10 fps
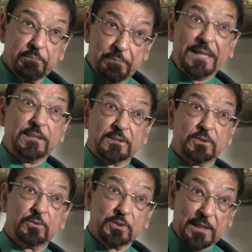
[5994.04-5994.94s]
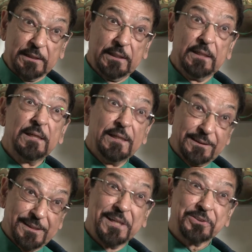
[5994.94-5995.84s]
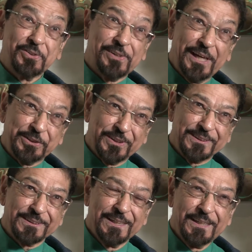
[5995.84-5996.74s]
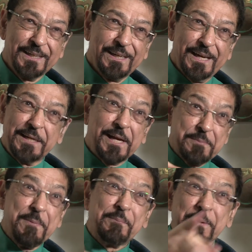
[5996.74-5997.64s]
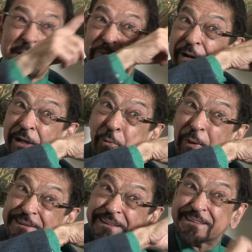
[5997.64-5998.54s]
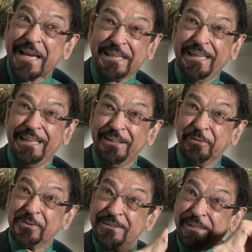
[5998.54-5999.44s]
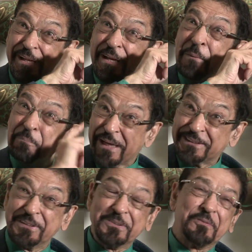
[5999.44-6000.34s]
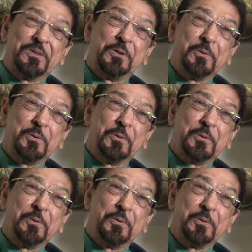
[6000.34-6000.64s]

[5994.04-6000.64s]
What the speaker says: place to study international relations. And I remembered my friend Khwaizan Seki, who was the president of the